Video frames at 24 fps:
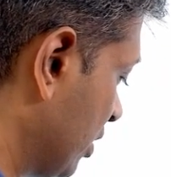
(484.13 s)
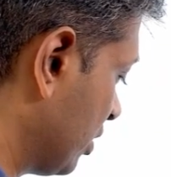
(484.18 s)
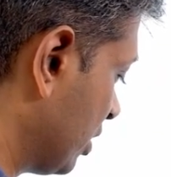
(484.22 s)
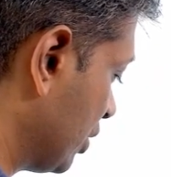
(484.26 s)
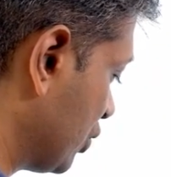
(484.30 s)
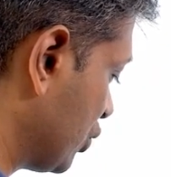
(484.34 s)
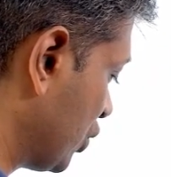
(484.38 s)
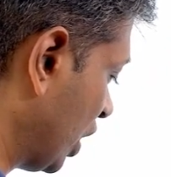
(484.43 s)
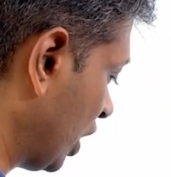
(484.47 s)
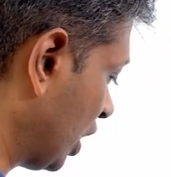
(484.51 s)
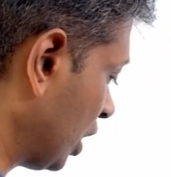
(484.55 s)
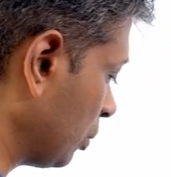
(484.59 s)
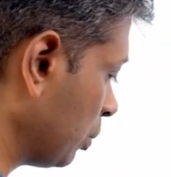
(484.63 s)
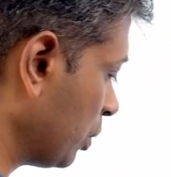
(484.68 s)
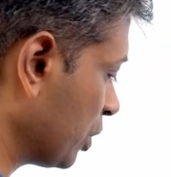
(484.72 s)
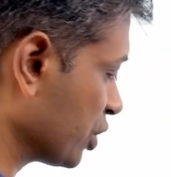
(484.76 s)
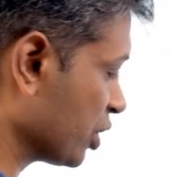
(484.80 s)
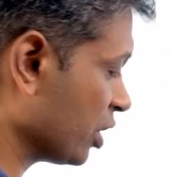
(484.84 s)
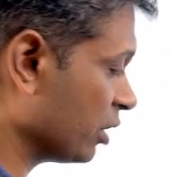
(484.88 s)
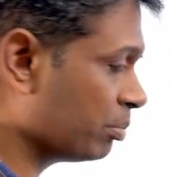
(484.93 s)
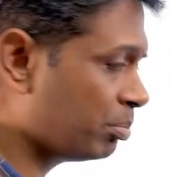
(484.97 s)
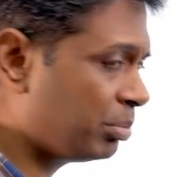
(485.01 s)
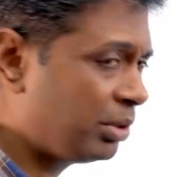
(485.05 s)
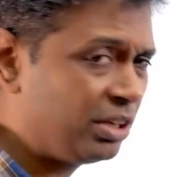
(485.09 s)
is the gentle
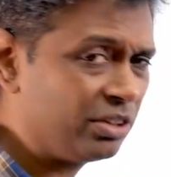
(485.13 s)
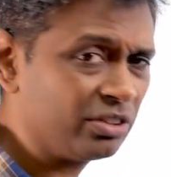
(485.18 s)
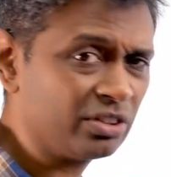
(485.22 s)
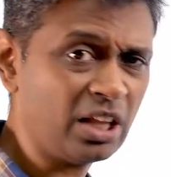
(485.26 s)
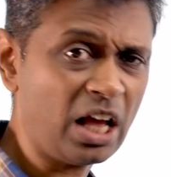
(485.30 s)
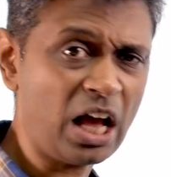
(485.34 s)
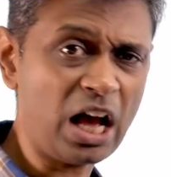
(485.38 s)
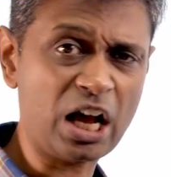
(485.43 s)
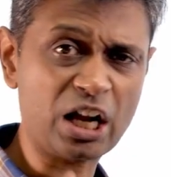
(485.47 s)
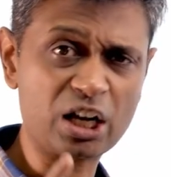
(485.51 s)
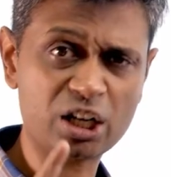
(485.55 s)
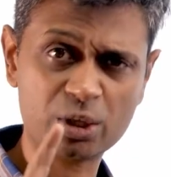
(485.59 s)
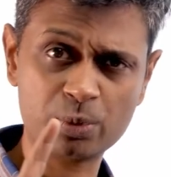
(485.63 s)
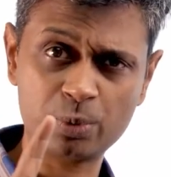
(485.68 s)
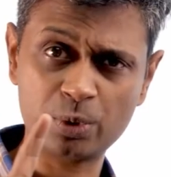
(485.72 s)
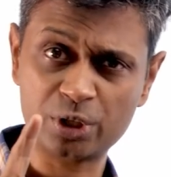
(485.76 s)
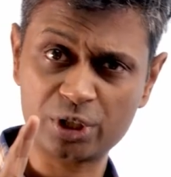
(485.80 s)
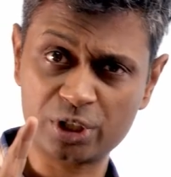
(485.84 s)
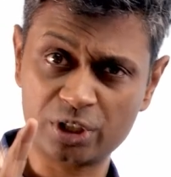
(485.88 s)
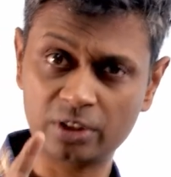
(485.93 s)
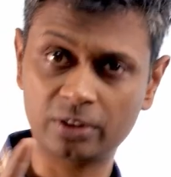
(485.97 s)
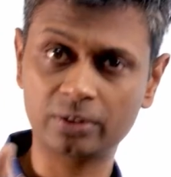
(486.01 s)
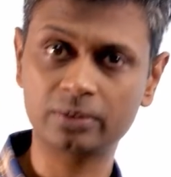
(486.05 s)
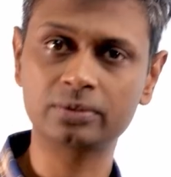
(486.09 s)
version, B is the harsh
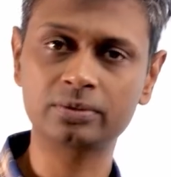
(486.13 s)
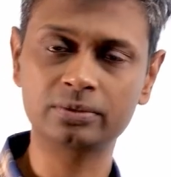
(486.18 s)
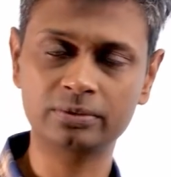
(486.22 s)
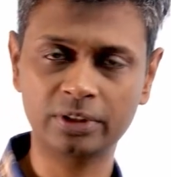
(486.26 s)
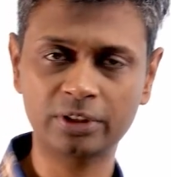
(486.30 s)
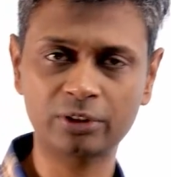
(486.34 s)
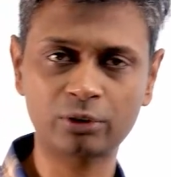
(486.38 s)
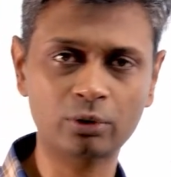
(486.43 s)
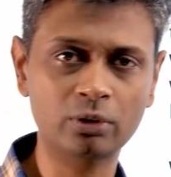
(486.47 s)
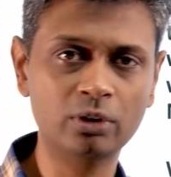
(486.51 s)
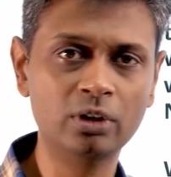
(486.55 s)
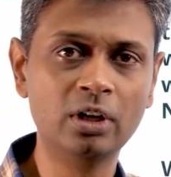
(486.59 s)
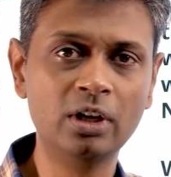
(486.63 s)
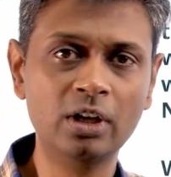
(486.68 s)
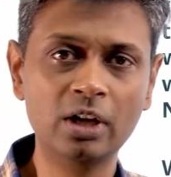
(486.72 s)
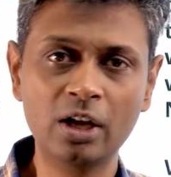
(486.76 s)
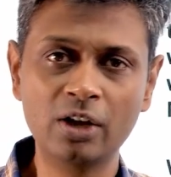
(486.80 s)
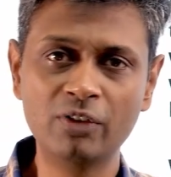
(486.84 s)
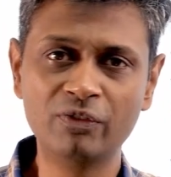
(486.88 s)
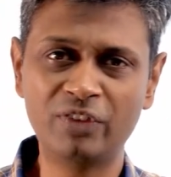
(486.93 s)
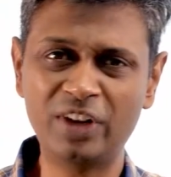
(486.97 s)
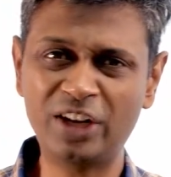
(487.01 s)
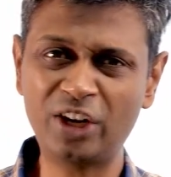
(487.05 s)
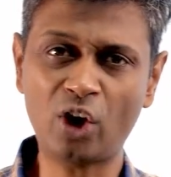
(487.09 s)
version. So
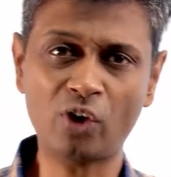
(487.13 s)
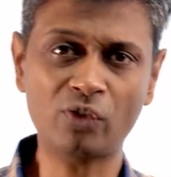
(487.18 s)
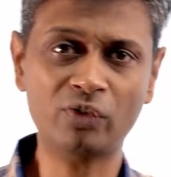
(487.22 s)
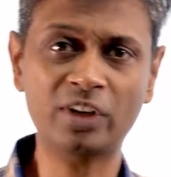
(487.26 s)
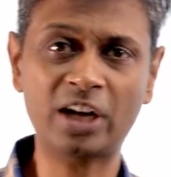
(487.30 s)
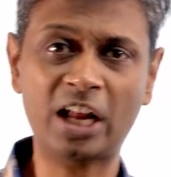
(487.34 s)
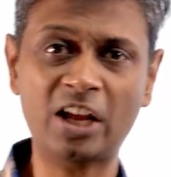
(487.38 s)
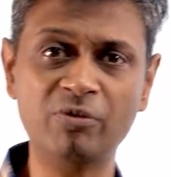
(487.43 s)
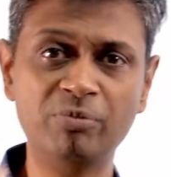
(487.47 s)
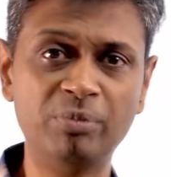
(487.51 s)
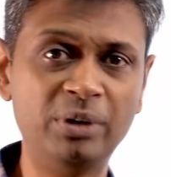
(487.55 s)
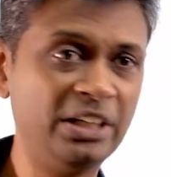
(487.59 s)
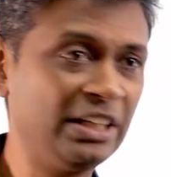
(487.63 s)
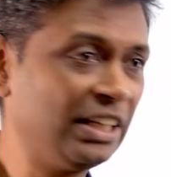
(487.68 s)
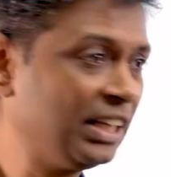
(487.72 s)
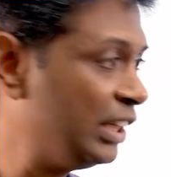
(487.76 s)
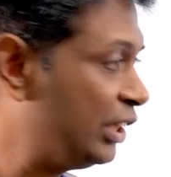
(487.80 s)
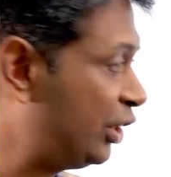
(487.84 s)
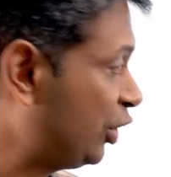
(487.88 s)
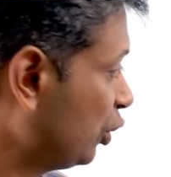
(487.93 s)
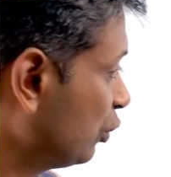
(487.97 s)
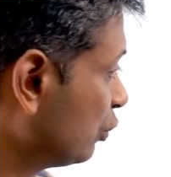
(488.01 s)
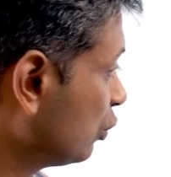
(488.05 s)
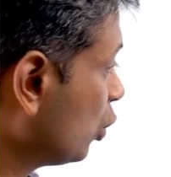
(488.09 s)
very often I've been
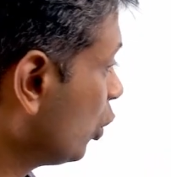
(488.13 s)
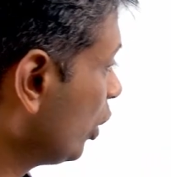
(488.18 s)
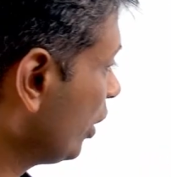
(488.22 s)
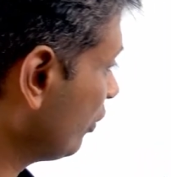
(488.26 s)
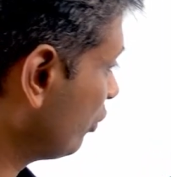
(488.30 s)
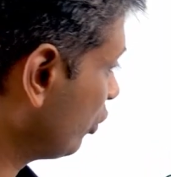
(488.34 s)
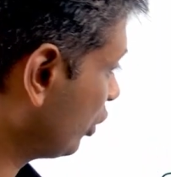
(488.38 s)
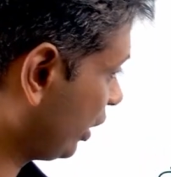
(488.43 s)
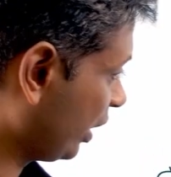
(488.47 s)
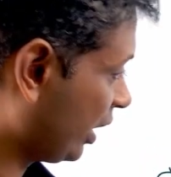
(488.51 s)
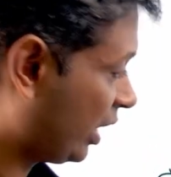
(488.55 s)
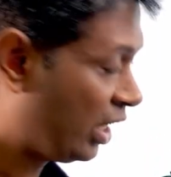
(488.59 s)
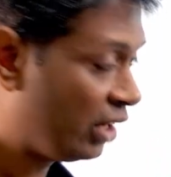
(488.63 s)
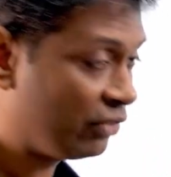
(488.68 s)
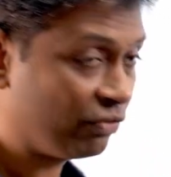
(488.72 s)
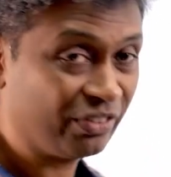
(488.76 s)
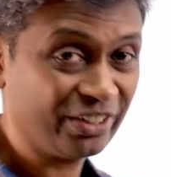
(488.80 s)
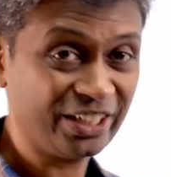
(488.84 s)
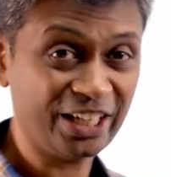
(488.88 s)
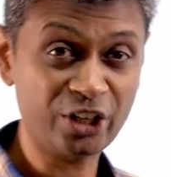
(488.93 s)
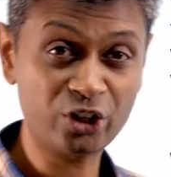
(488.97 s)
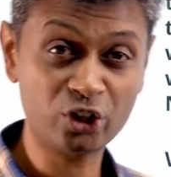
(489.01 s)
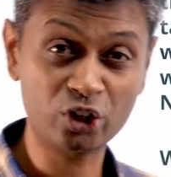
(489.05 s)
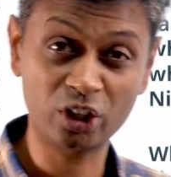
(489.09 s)
guilty of going for A
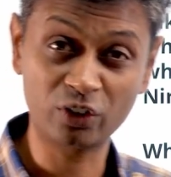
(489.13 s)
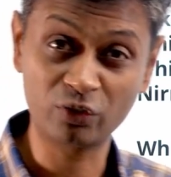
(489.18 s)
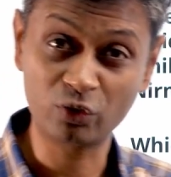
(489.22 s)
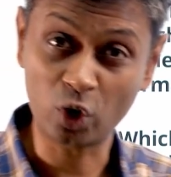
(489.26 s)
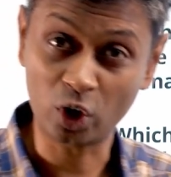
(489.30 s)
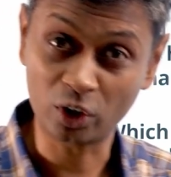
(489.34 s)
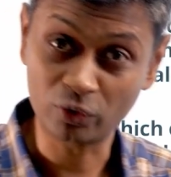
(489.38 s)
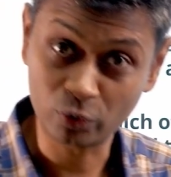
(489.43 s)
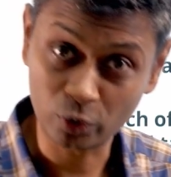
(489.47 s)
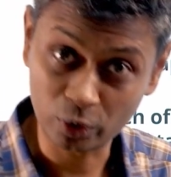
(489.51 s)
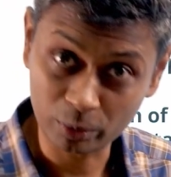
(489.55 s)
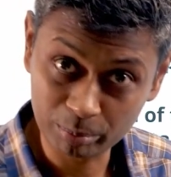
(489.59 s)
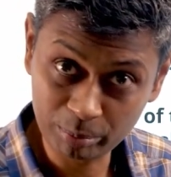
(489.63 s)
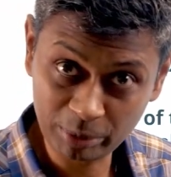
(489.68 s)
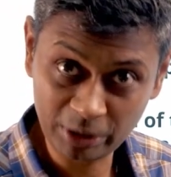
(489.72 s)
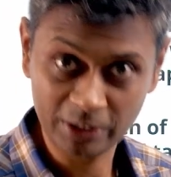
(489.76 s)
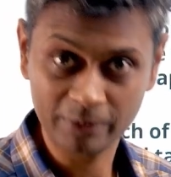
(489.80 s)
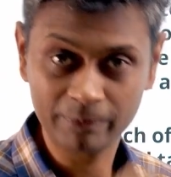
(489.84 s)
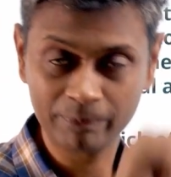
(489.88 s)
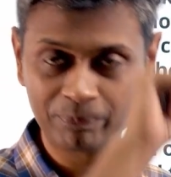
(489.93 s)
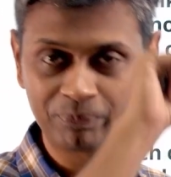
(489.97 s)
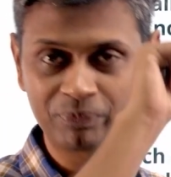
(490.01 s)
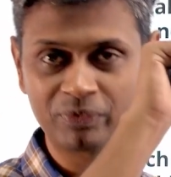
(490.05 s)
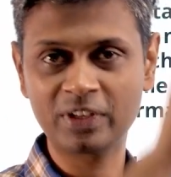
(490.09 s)
when I should have gone for
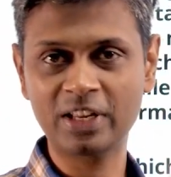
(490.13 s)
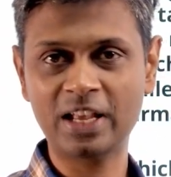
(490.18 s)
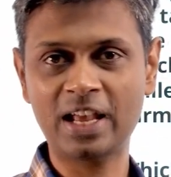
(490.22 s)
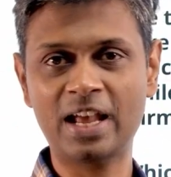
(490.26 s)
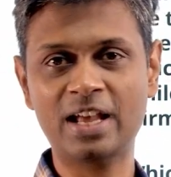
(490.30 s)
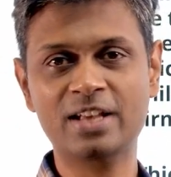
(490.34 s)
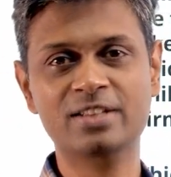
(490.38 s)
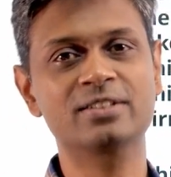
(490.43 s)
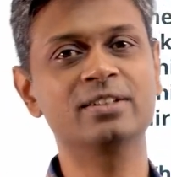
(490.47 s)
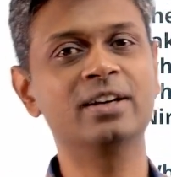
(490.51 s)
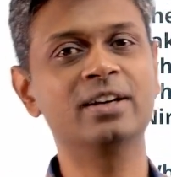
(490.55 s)
B as